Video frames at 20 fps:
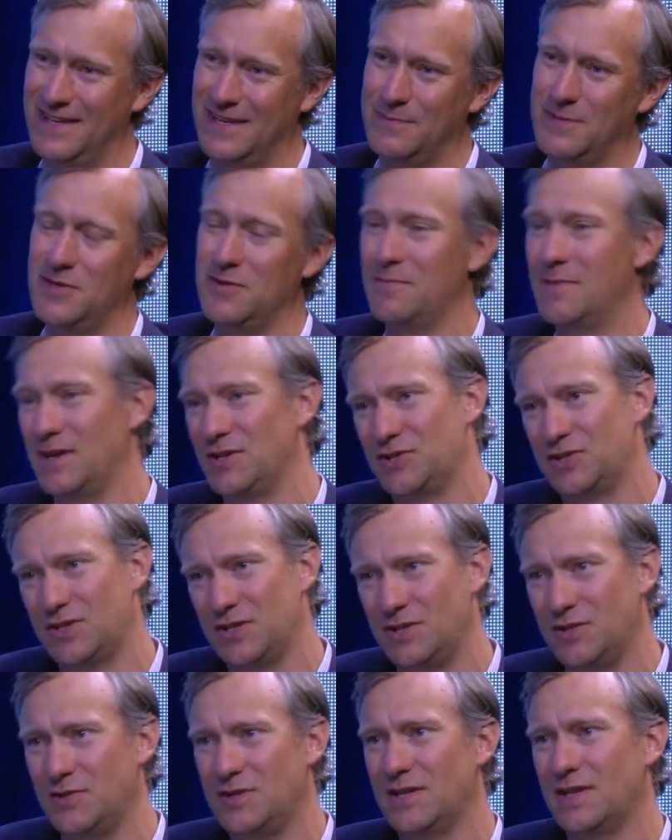I mean, you
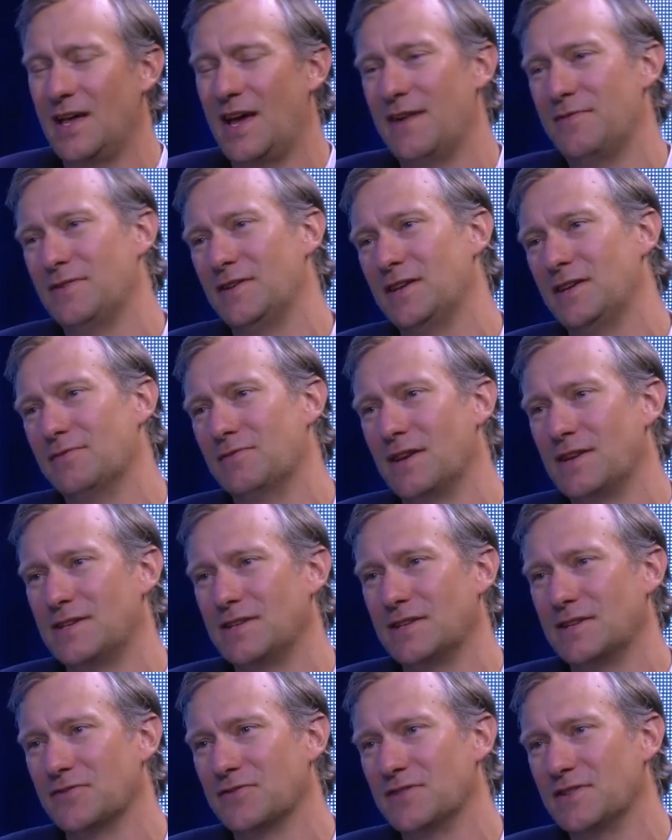mentioned you didn't have any rent
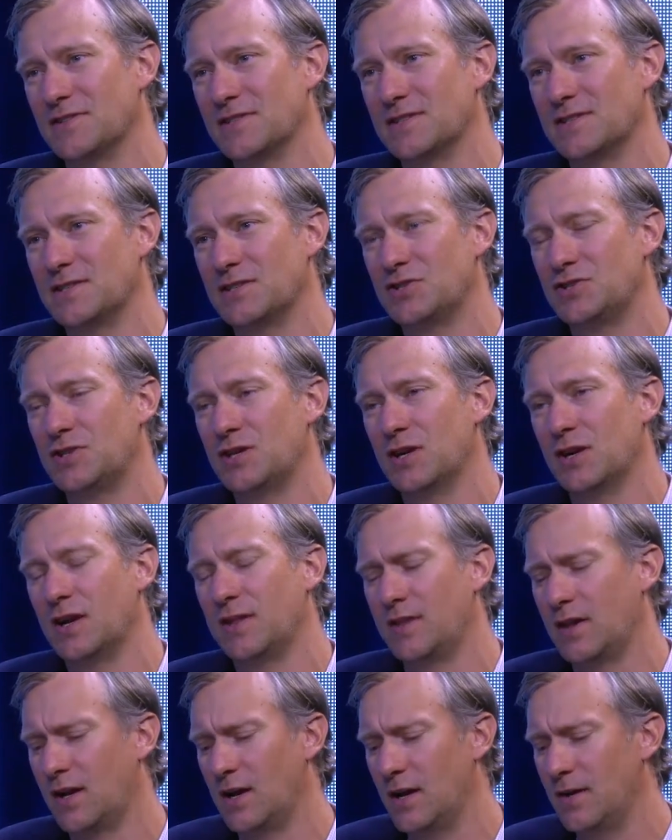increases this year. I
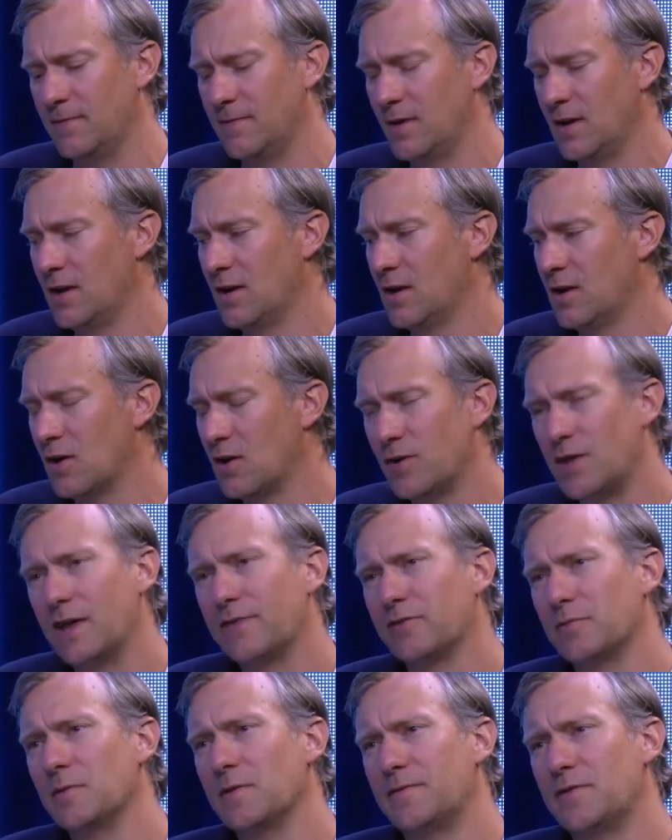think I've heard that
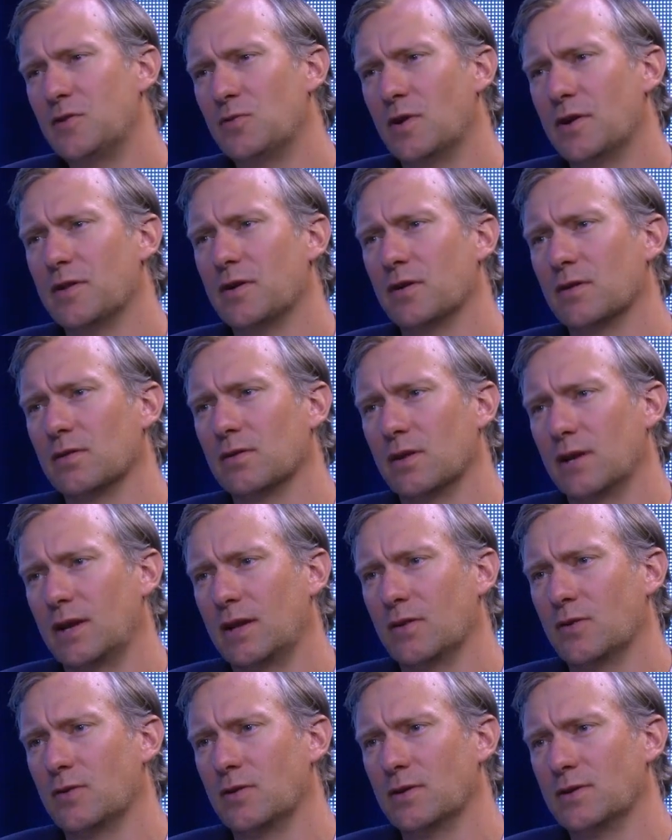from a few other
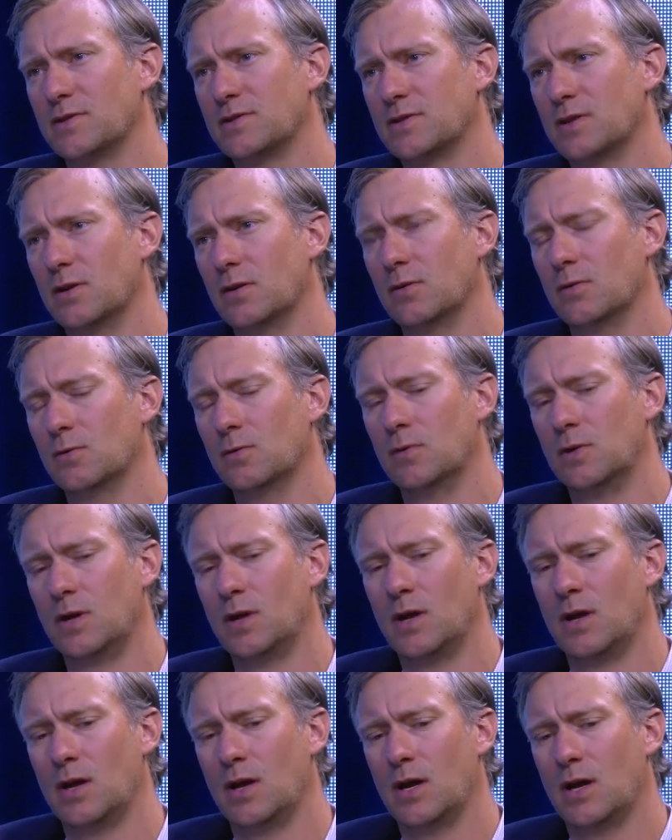landlords. So
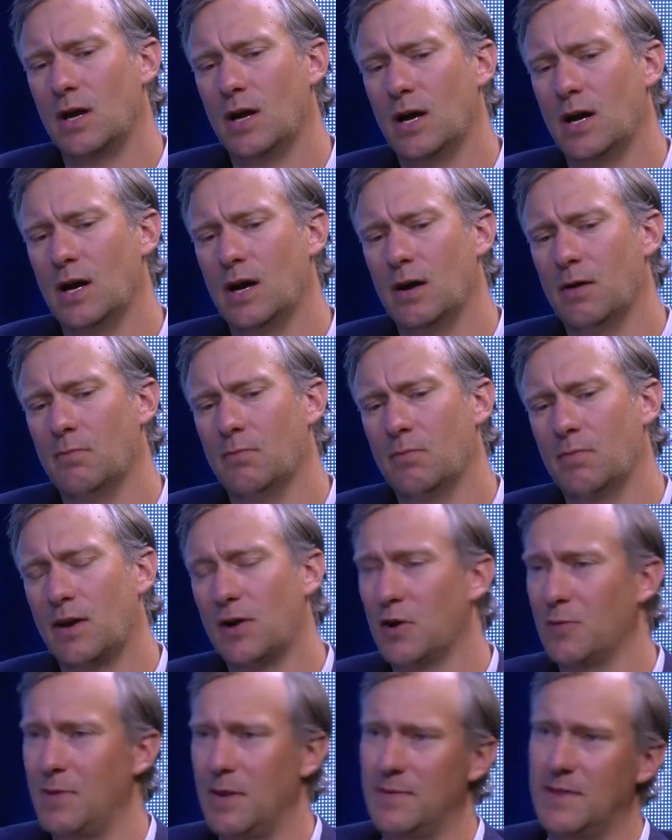I don't
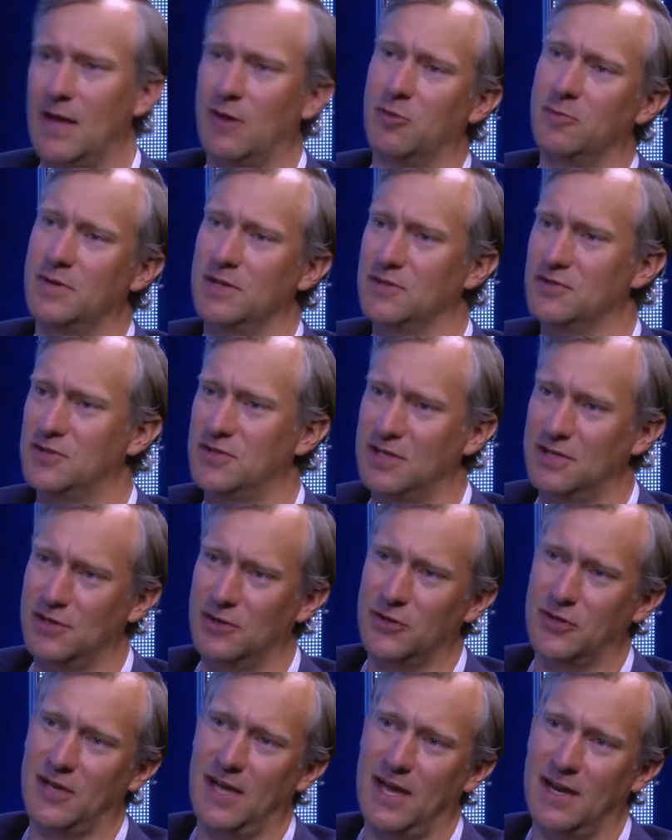know, maybe that will be interesting to
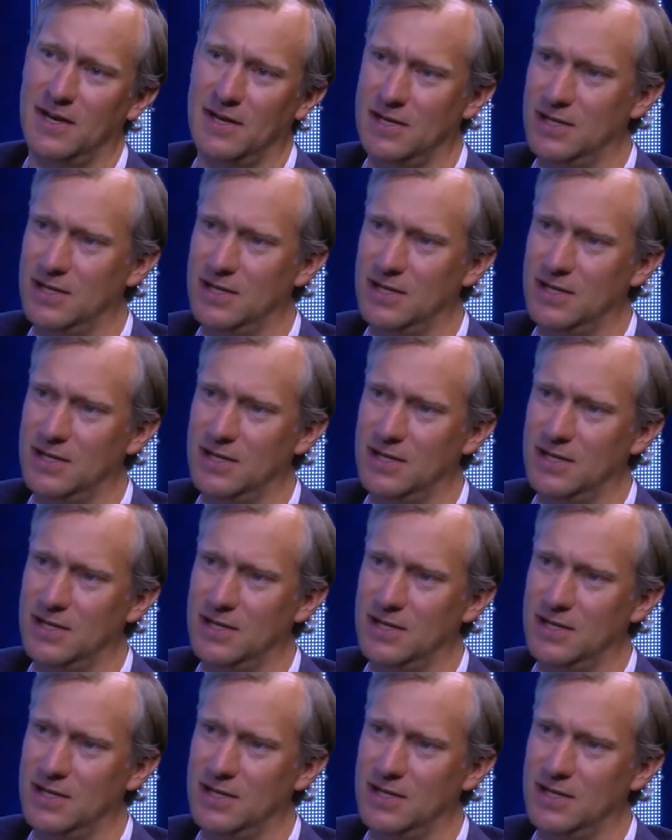look at in a